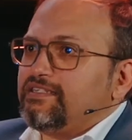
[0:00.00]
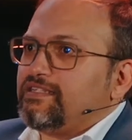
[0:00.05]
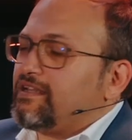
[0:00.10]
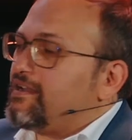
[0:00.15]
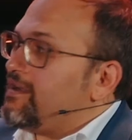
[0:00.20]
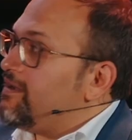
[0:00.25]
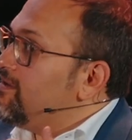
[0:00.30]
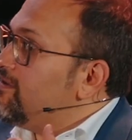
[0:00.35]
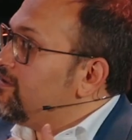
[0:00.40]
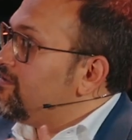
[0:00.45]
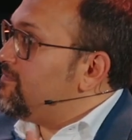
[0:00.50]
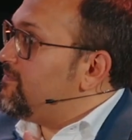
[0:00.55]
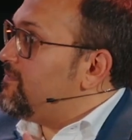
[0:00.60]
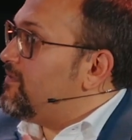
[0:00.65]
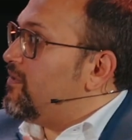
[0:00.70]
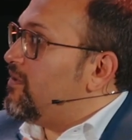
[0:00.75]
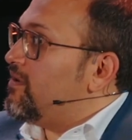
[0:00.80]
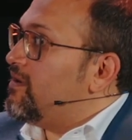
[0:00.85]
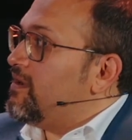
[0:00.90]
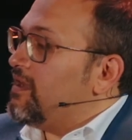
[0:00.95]
that I look
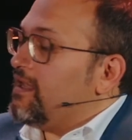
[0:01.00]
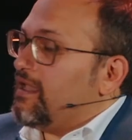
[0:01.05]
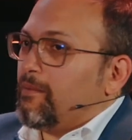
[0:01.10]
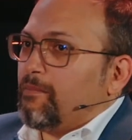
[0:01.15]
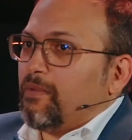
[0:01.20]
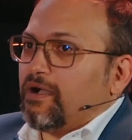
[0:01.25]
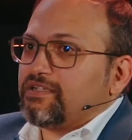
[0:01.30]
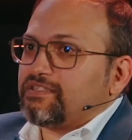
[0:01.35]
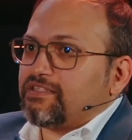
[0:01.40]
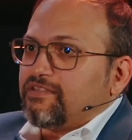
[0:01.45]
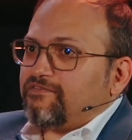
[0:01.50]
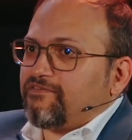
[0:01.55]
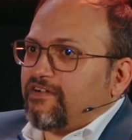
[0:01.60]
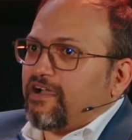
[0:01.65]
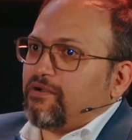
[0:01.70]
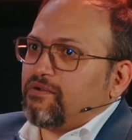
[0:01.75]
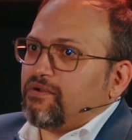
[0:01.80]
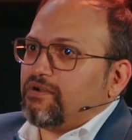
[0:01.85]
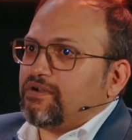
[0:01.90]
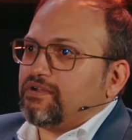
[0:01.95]
for amongst the
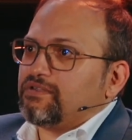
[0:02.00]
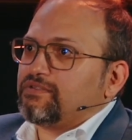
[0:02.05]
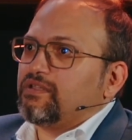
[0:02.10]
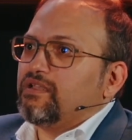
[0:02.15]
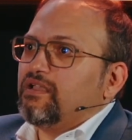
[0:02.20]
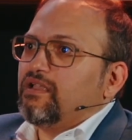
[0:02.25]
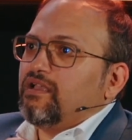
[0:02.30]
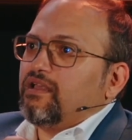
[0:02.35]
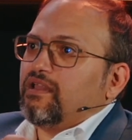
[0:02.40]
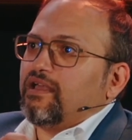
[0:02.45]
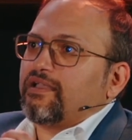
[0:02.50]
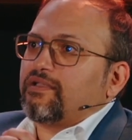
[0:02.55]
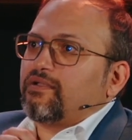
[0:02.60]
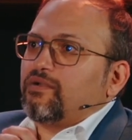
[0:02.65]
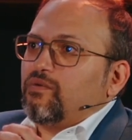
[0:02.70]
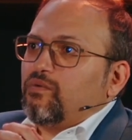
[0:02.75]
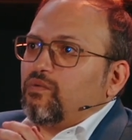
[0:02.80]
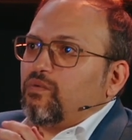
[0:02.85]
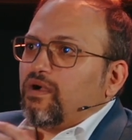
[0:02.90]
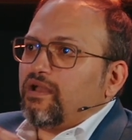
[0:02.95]
founders. Like
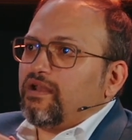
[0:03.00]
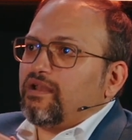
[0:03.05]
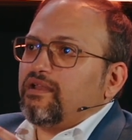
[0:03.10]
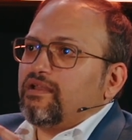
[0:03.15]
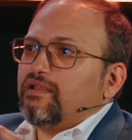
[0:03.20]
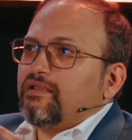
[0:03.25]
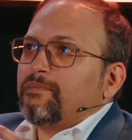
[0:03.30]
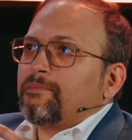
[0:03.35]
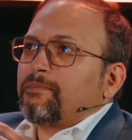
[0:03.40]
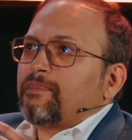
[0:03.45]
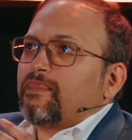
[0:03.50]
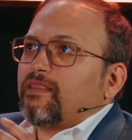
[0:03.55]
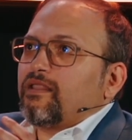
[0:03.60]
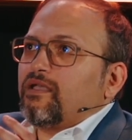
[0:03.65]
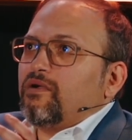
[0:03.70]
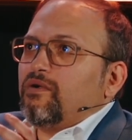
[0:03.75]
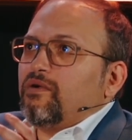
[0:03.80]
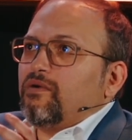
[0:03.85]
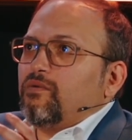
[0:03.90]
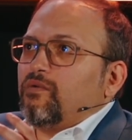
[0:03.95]
what
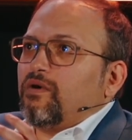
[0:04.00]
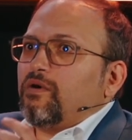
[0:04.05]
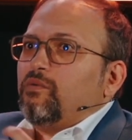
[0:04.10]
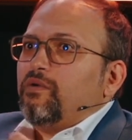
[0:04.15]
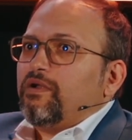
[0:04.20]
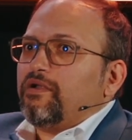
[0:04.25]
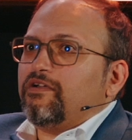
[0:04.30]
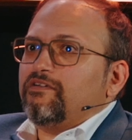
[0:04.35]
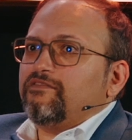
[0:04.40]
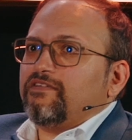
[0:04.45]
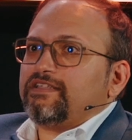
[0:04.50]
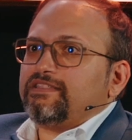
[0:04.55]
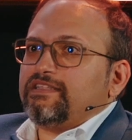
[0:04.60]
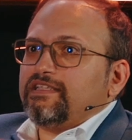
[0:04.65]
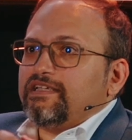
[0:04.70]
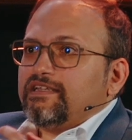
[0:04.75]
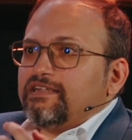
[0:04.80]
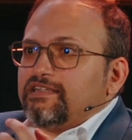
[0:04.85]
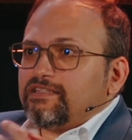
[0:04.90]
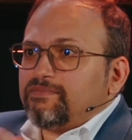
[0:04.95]
we're
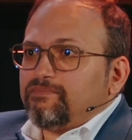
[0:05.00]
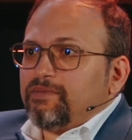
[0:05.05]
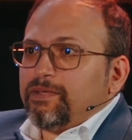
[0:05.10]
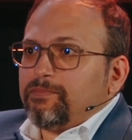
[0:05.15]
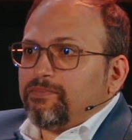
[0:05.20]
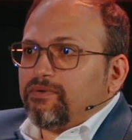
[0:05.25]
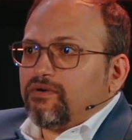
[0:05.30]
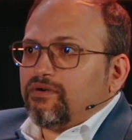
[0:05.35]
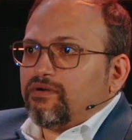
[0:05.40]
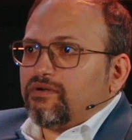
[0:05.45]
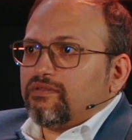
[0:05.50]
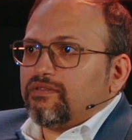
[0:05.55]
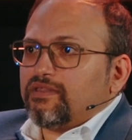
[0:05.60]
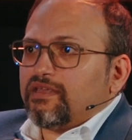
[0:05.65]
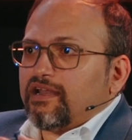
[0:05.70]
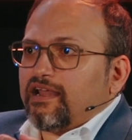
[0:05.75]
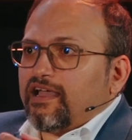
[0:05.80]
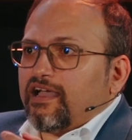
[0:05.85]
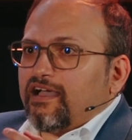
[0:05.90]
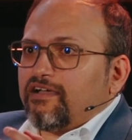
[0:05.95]
investing in is people
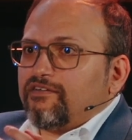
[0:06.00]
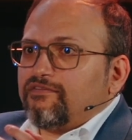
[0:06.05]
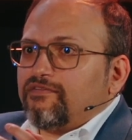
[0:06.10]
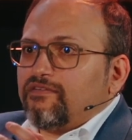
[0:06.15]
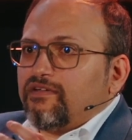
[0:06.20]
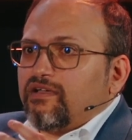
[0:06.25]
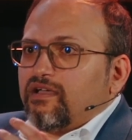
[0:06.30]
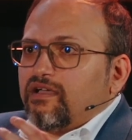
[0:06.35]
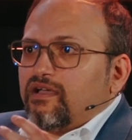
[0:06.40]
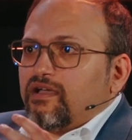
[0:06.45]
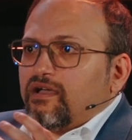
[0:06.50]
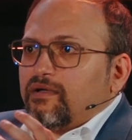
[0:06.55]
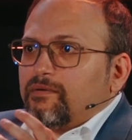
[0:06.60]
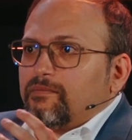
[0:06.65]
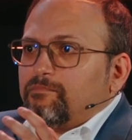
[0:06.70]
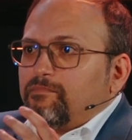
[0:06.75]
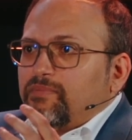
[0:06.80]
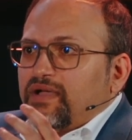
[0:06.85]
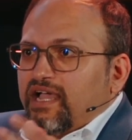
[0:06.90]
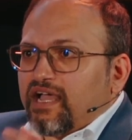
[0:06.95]
that have a
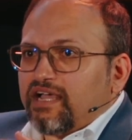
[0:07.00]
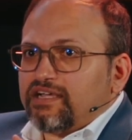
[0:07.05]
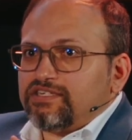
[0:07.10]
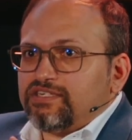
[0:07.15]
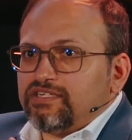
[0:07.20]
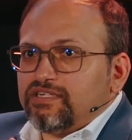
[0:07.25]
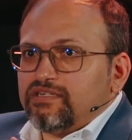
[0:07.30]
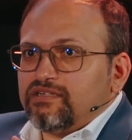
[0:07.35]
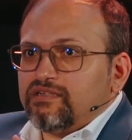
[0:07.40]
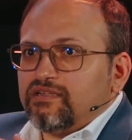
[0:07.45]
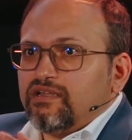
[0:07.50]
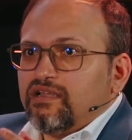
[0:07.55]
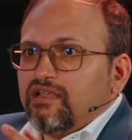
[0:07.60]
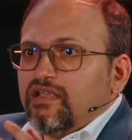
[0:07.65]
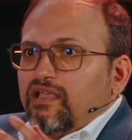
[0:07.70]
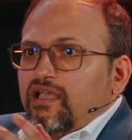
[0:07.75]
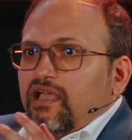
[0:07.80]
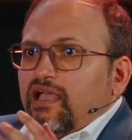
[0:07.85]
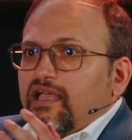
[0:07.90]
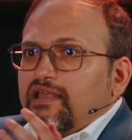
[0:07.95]
passion
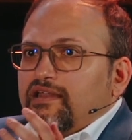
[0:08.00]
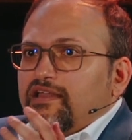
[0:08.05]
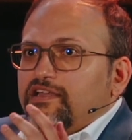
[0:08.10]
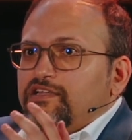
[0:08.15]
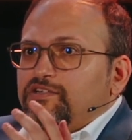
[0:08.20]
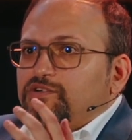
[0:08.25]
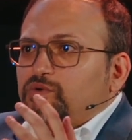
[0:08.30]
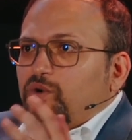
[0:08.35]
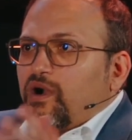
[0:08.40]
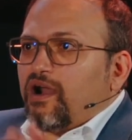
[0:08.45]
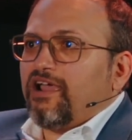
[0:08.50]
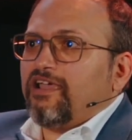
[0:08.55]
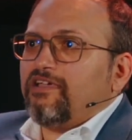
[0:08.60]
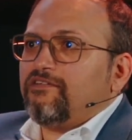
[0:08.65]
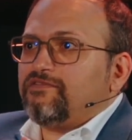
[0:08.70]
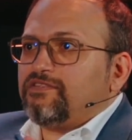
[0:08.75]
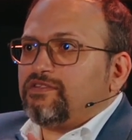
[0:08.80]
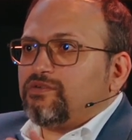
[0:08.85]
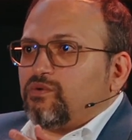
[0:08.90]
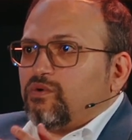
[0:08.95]
and a
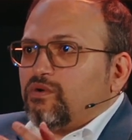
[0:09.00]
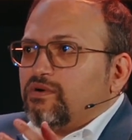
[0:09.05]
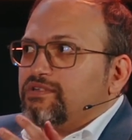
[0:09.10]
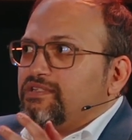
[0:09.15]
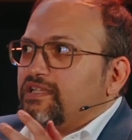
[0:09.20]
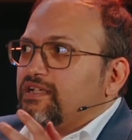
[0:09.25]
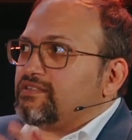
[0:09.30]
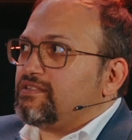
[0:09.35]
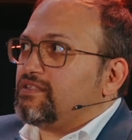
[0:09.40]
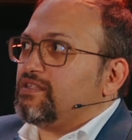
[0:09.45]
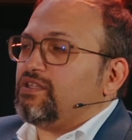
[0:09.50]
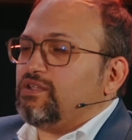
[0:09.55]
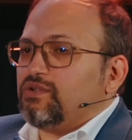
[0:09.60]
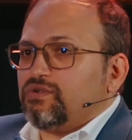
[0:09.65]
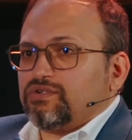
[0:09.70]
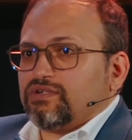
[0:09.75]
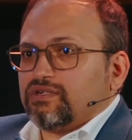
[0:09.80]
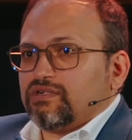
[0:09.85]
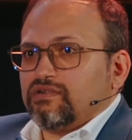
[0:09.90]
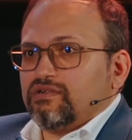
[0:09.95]
drive towards
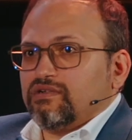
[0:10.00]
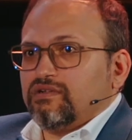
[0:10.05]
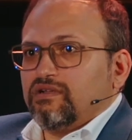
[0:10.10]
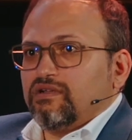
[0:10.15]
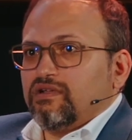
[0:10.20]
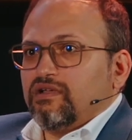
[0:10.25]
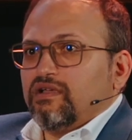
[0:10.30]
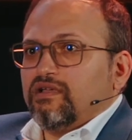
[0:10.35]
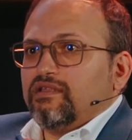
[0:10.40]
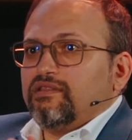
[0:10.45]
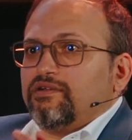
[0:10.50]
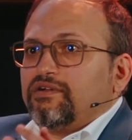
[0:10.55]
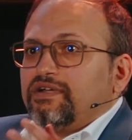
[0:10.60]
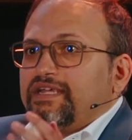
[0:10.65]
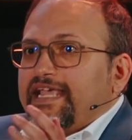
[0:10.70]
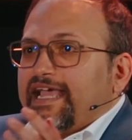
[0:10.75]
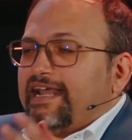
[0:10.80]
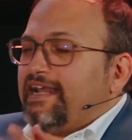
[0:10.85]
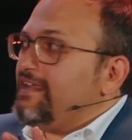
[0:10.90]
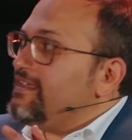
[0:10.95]
execution. They're
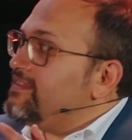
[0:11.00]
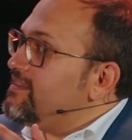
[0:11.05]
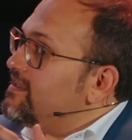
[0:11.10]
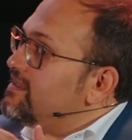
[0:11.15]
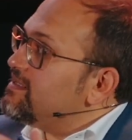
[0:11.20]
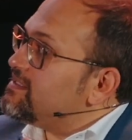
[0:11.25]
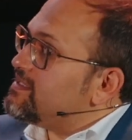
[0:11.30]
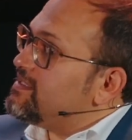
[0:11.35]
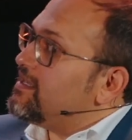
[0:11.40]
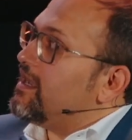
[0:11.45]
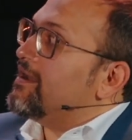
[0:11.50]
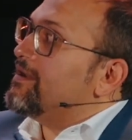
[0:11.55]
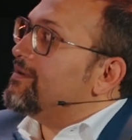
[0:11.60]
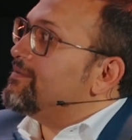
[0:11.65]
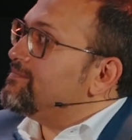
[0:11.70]
getting things done.